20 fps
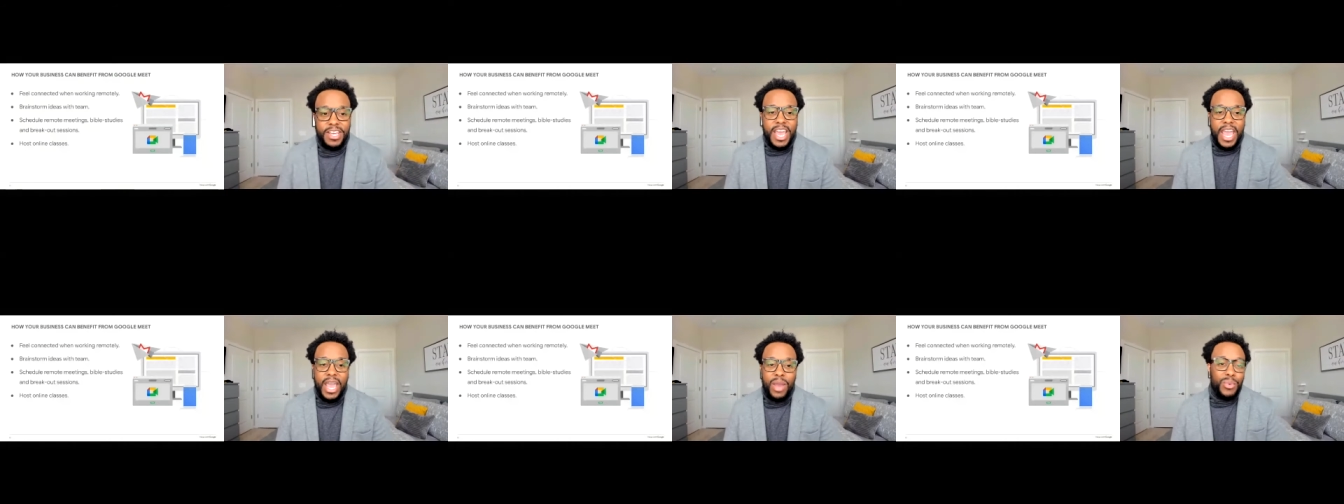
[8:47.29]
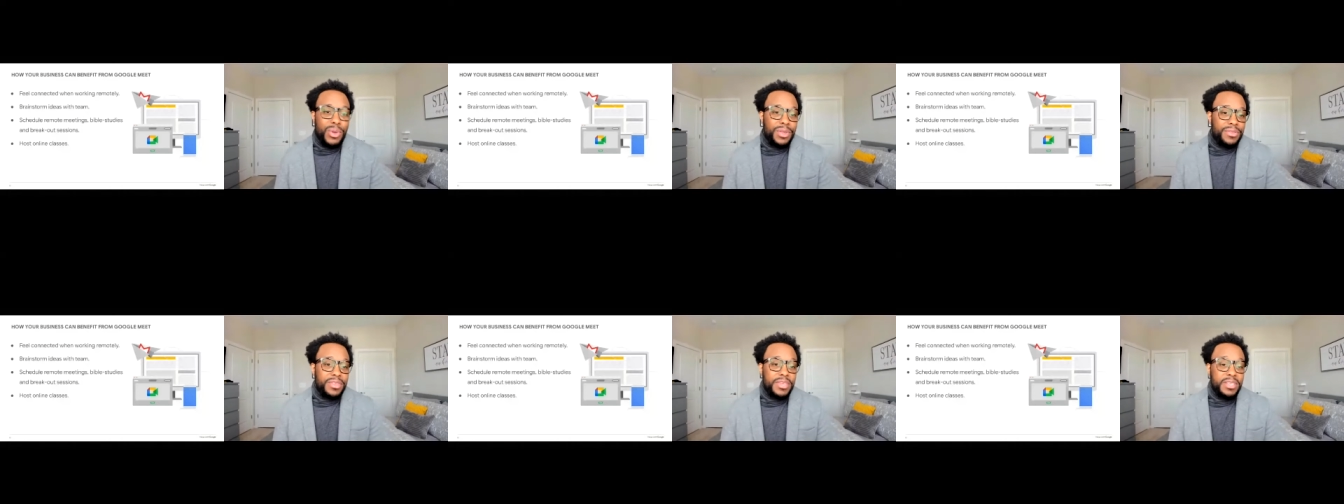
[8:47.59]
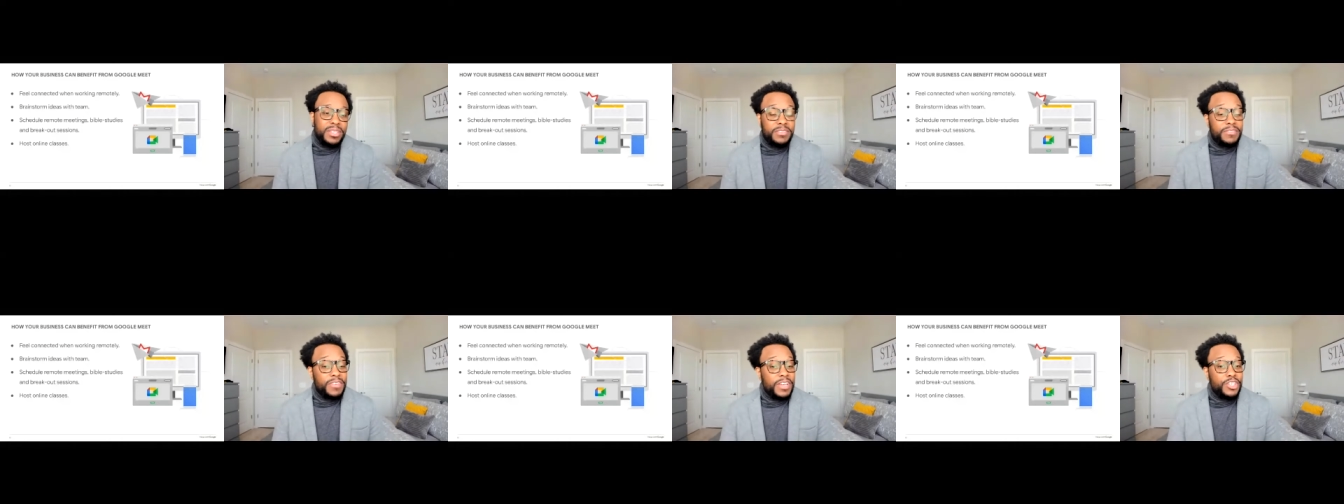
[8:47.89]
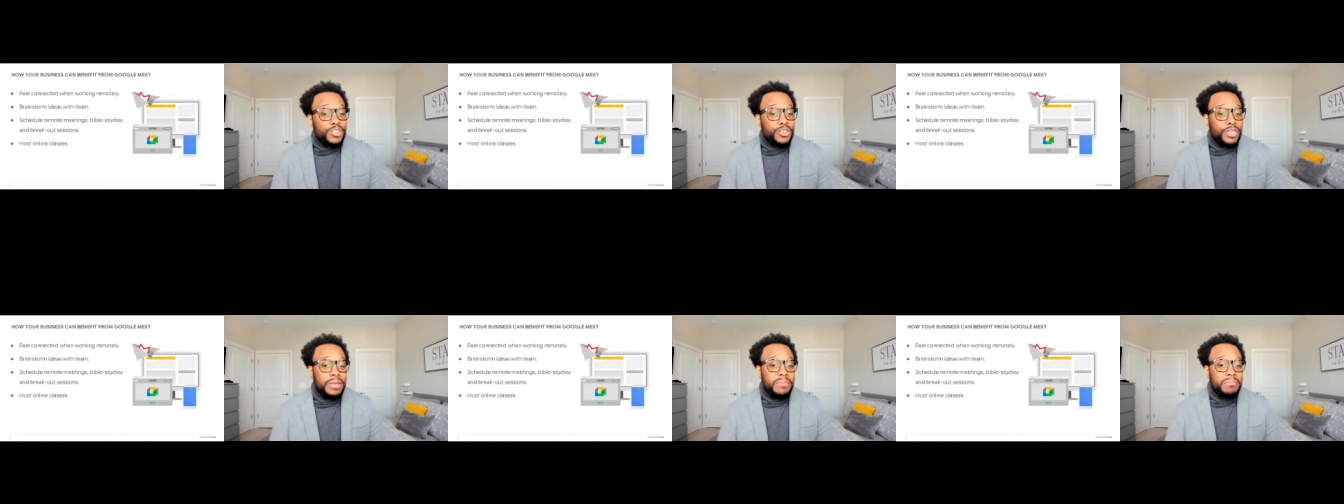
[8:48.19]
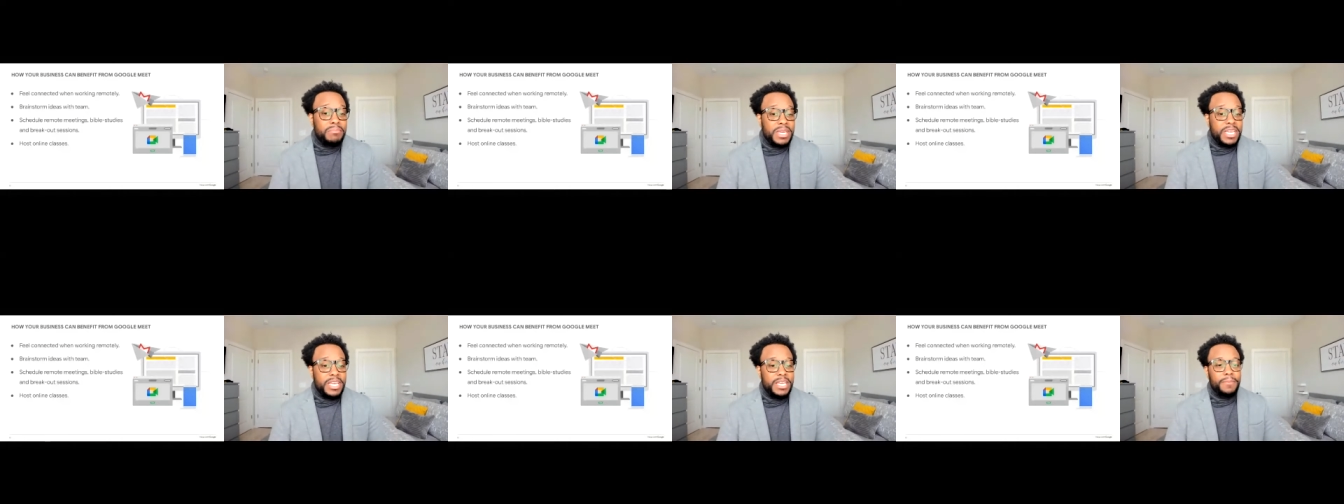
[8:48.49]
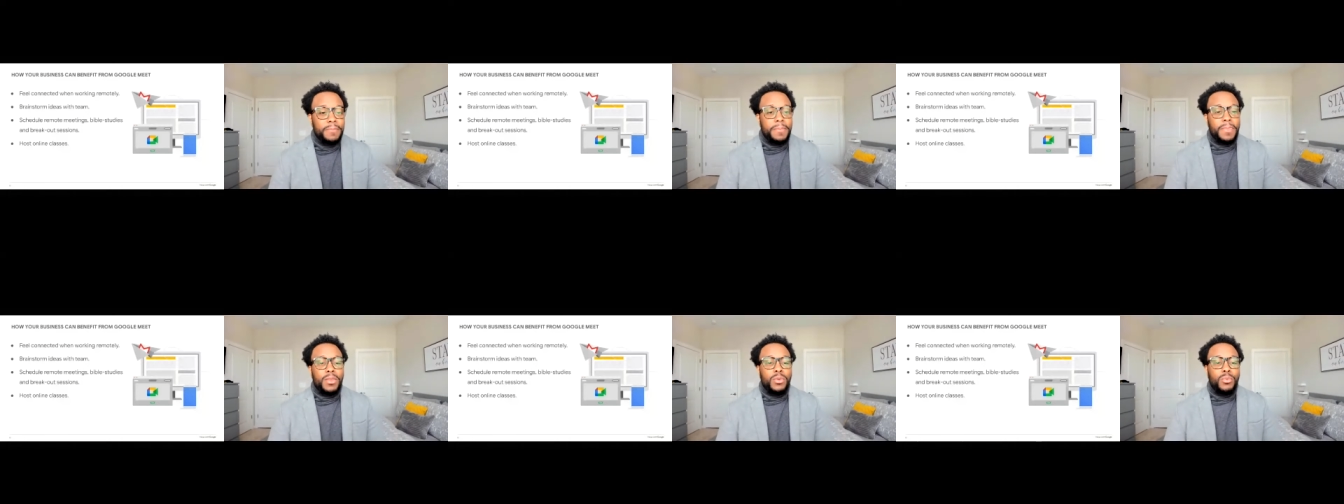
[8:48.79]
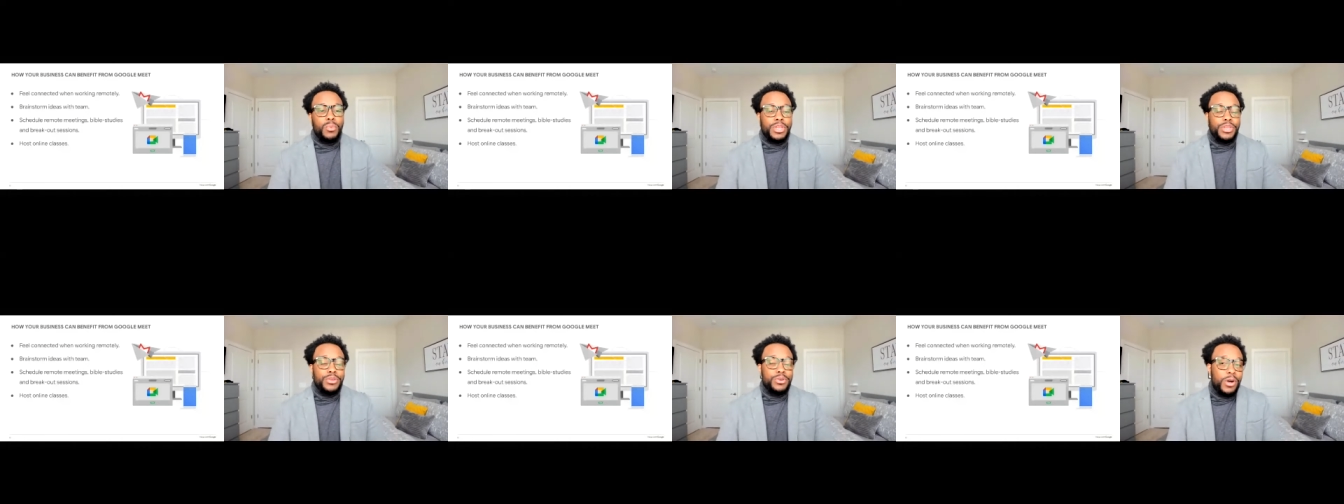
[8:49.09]
And with this feature in Meet,
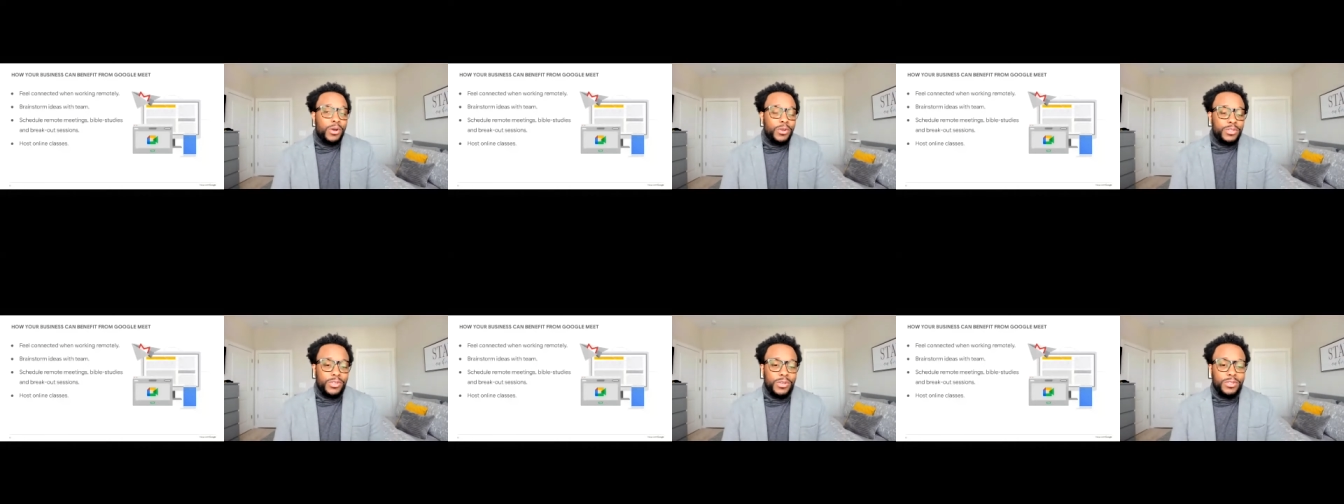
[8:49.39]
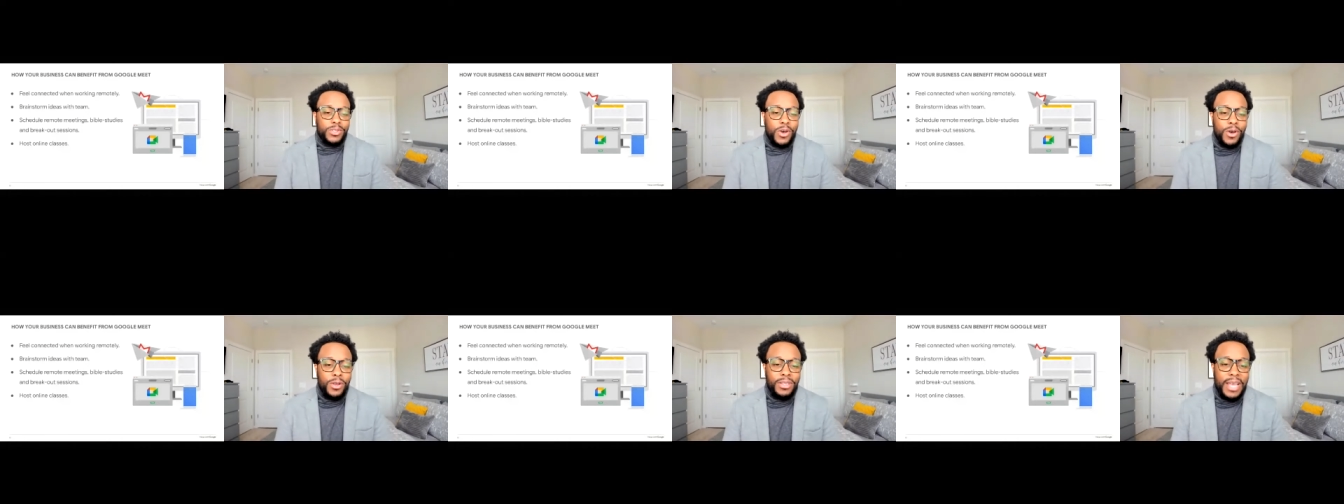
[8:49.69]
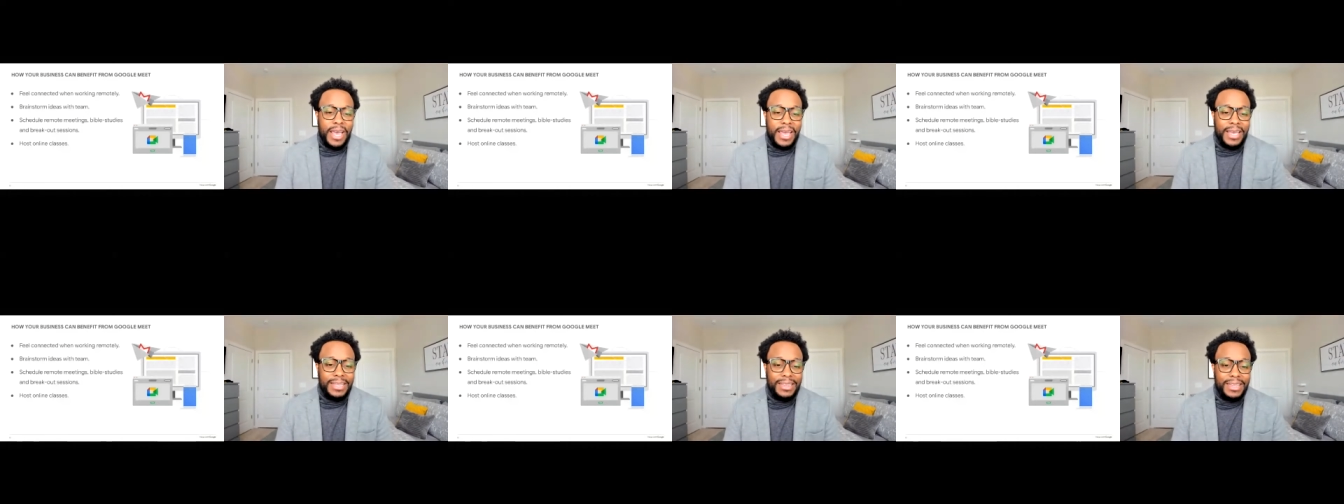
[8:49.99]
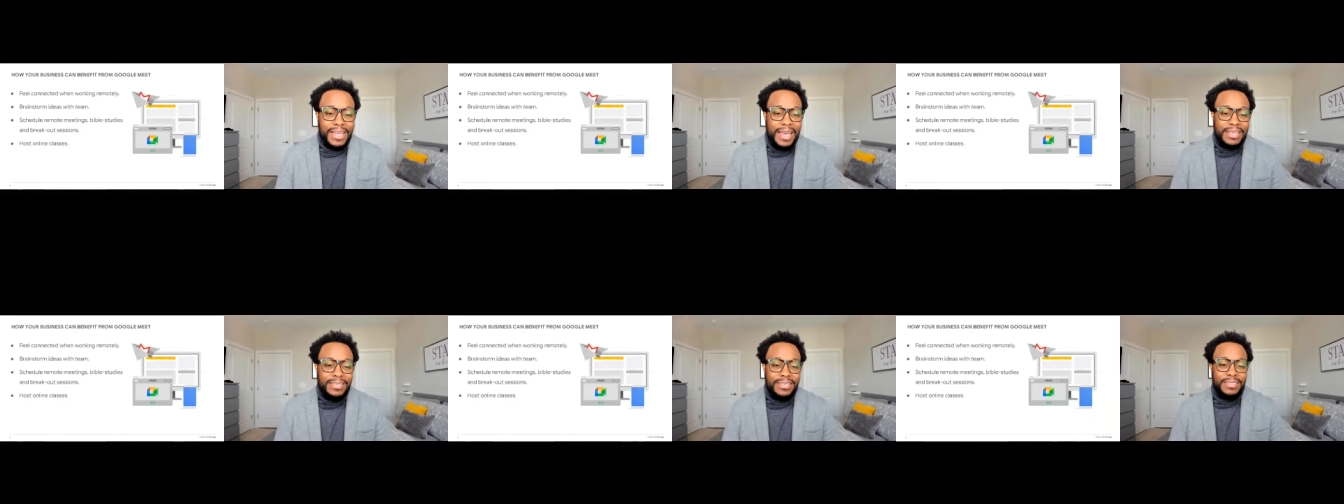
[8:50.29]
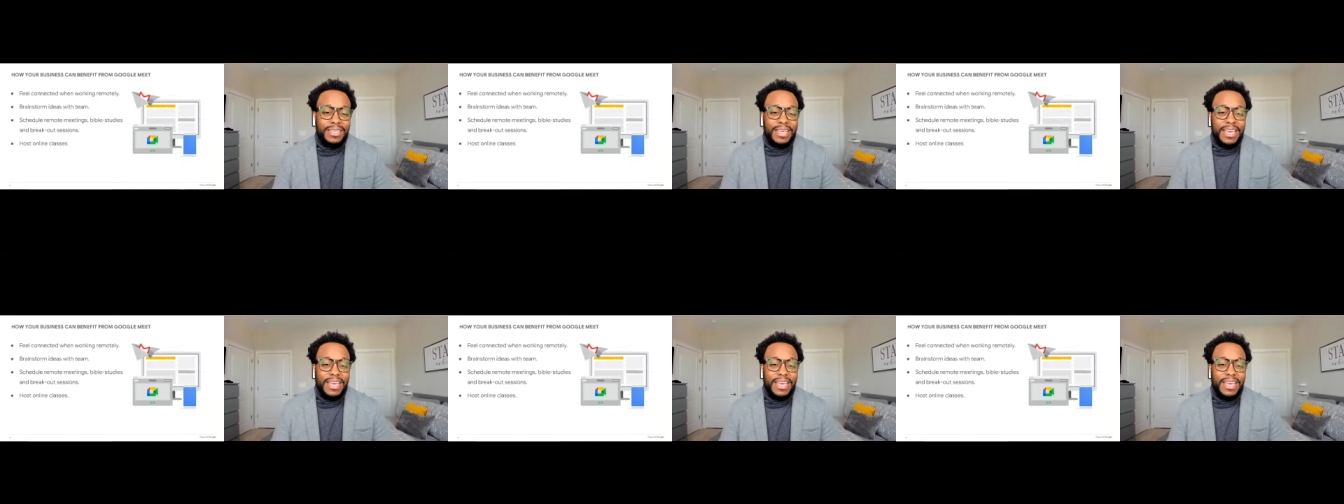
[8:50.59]
when you host those online classes,